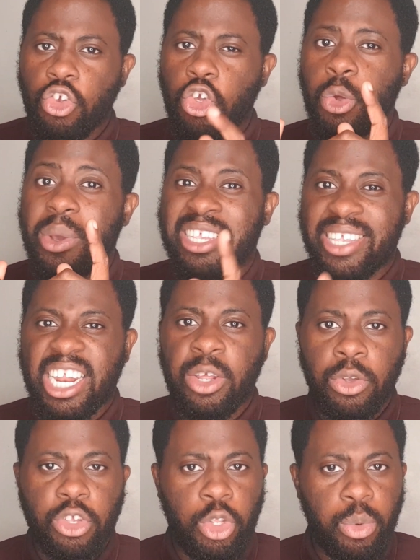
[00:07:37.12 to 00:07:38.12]
you know exactly
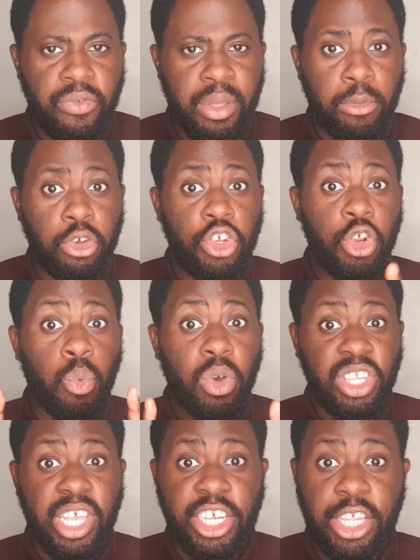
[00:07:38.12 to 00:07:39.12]
what to do with them because you know what
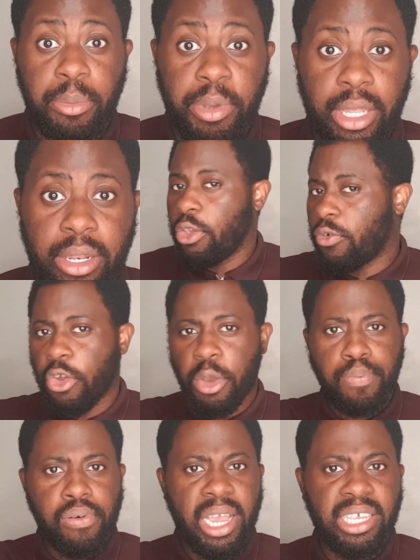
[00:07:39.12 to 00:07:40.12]
stage they'd be in. You've got your
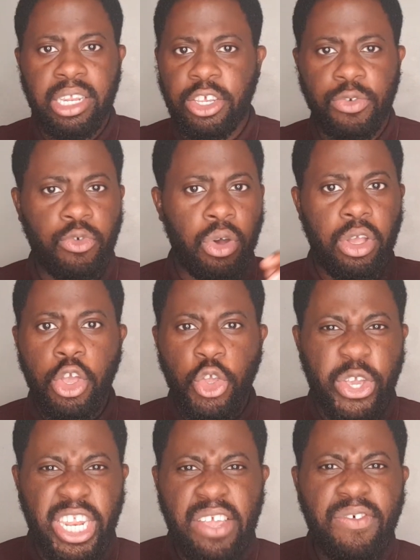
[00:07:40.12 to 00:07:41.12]
price list,
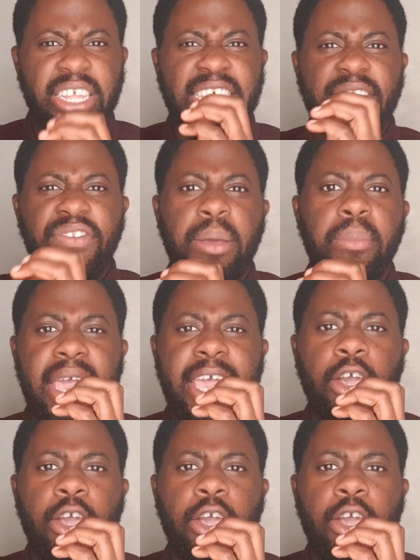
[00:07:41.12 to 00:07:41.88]
you can even give them a